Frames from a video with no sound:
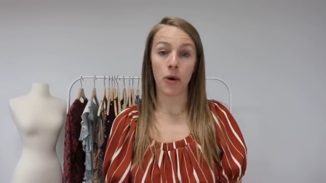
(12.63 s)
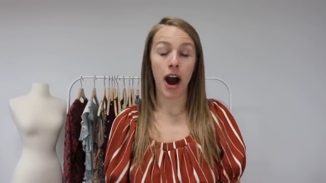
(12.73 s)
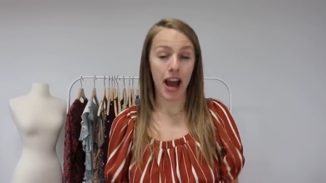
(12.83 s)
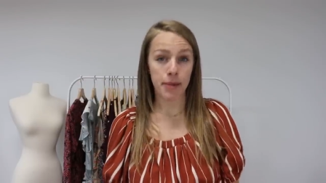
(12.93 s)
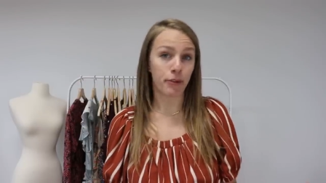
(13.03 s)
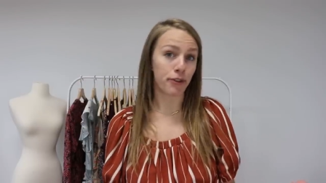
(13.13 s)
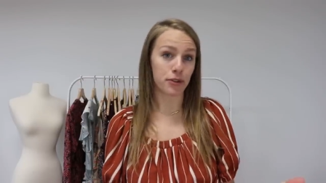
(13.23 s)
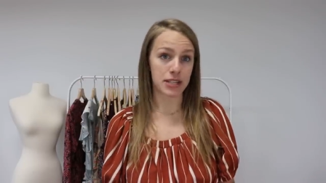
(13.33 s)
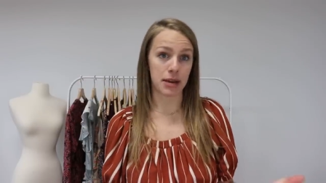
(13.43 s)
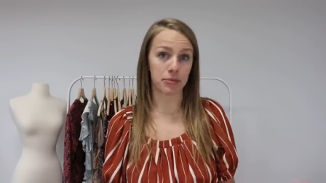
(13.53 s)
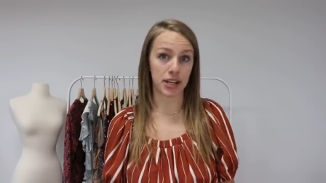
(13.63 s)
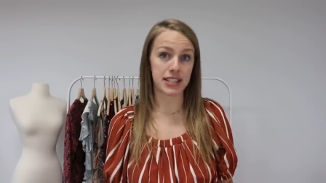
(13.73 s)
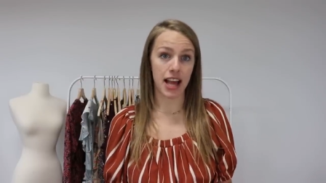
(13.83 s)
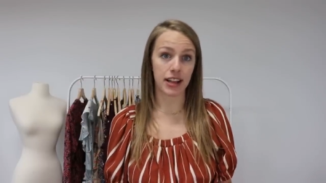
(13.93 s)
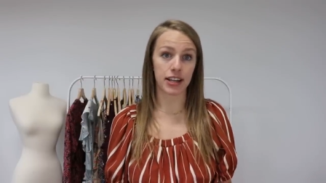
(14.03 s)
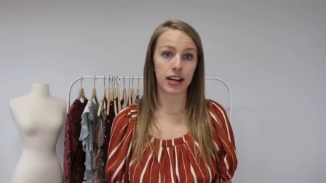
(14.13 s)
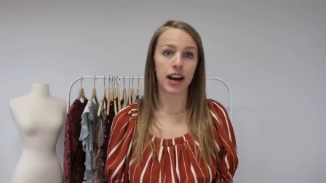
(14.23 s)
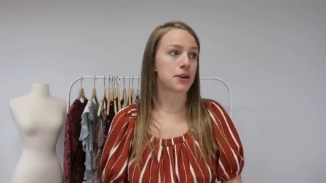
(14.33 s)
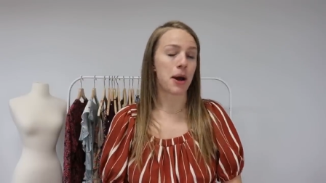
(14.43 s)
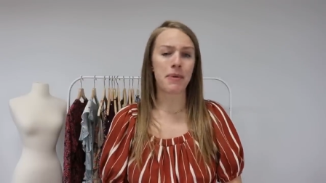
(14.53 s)
I am a full-time reseller,
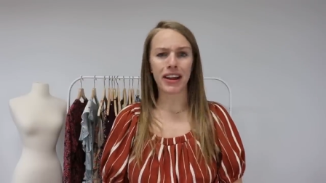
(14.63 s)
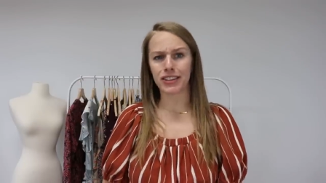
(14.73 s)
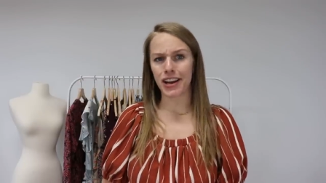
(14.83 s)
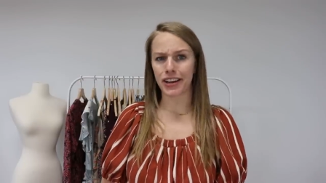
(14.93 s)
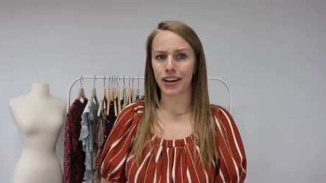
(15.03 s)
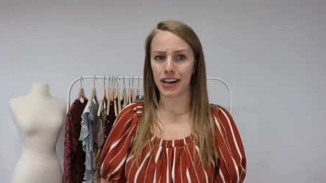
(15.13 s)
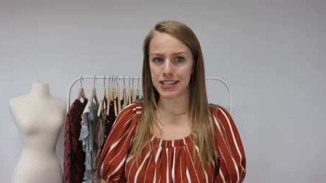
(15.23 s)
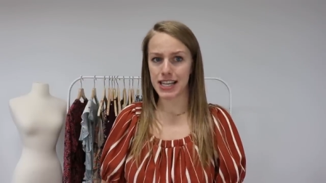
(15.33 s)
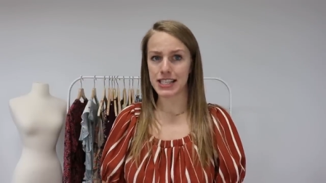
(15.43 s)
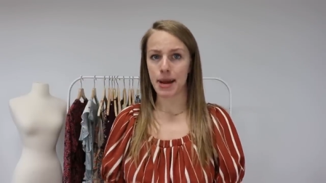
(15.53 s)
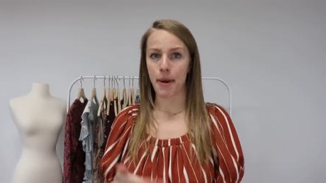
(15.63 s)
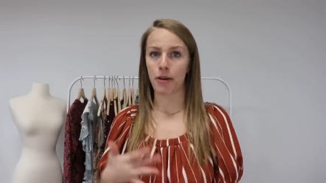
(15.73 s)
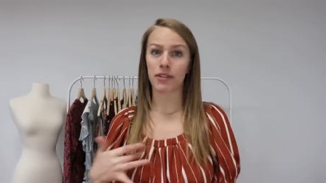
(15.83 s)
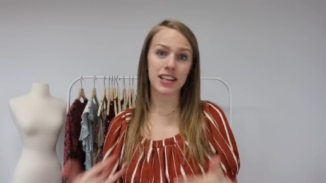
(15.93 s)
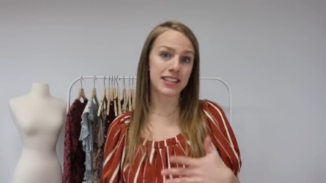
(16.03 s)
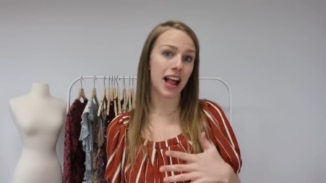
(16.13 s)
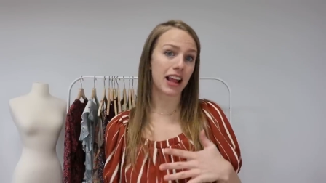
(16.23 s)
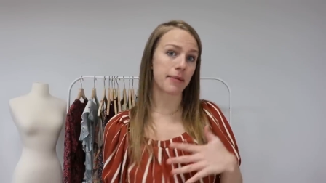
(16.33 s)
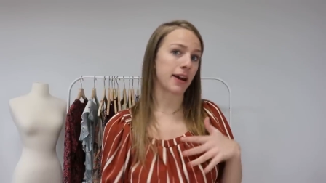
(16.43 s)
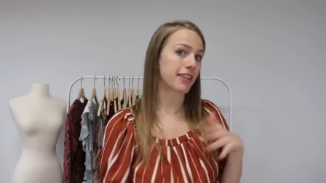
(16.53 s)
so I make a lot of content about
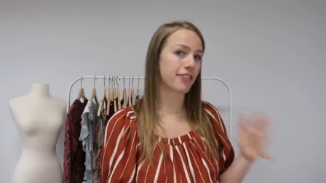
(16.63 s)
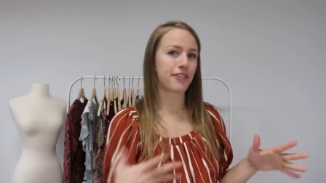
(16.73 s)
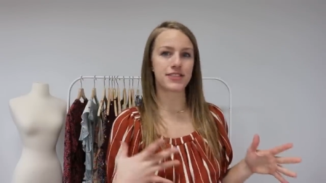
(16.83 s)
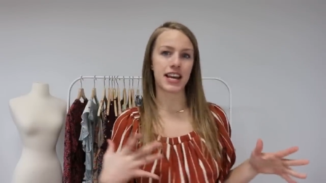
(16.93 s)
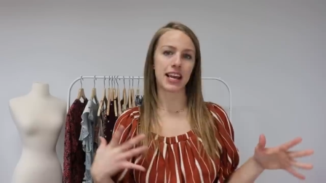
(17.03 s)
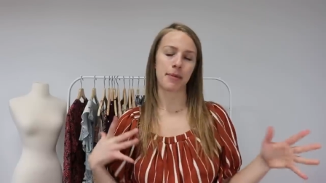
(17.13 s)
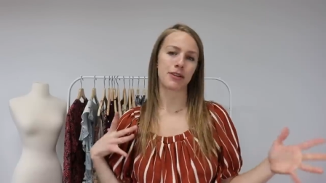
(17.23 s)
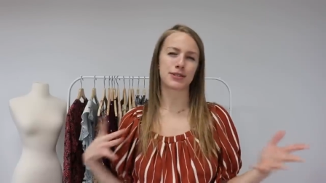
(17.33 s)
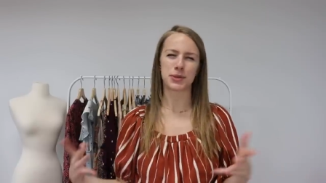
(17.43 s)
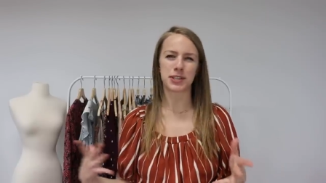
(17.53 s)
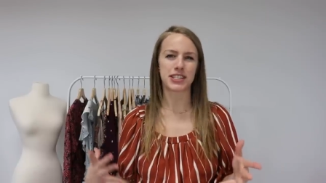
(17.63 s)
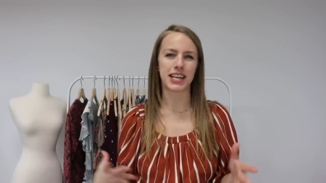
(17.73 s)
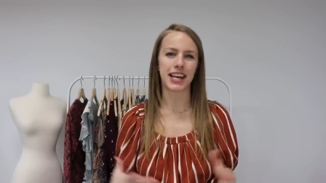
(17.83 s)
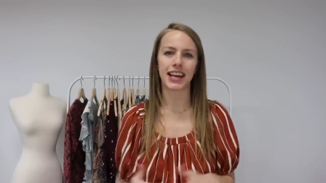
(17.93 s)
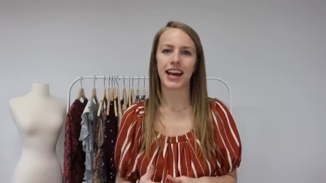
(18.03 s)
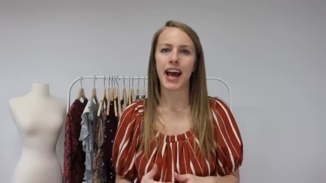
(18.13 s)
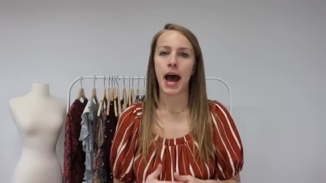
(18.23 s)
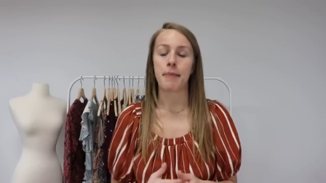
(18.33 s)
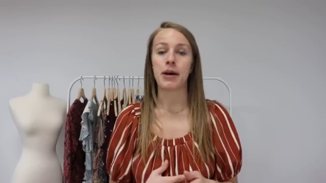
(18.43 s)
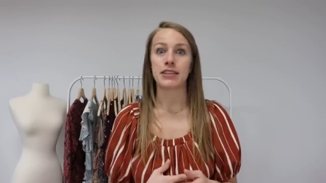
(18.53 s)
reselling, about thrifting, about sourcing,
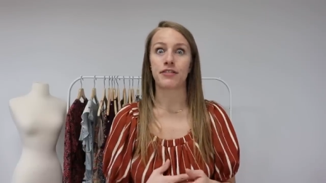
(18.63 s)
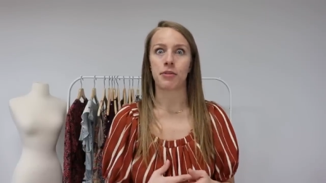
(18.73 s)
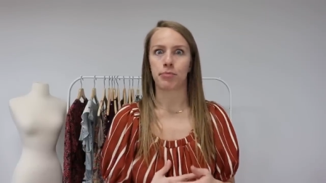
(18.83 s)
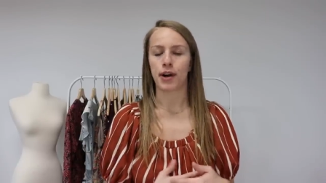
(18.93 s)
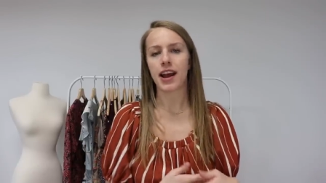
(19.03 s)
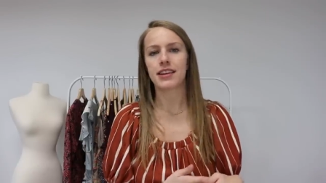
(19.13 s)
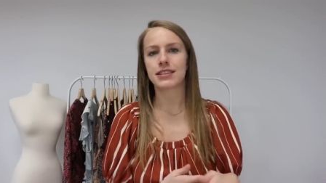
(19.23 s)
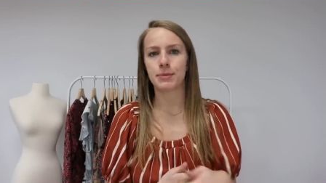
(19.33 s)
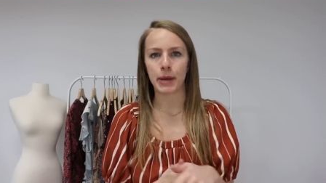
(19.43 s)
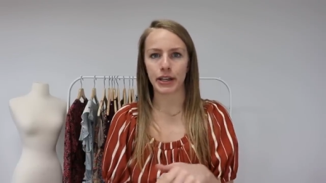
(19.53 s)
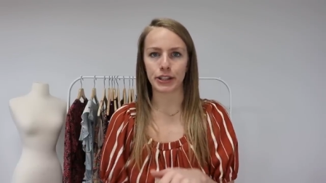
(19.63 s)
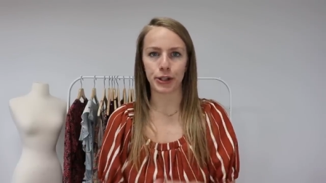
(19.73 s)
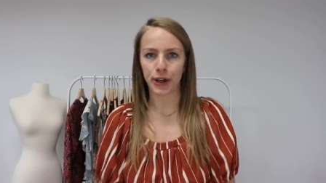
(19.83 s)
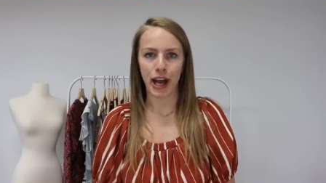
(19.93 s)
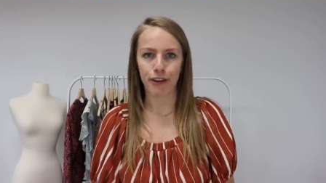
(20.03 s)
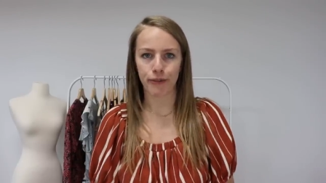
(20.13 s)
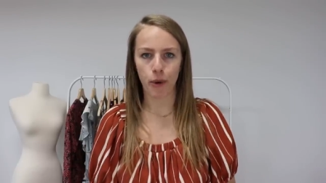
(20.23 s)
about different brands to be on the lookout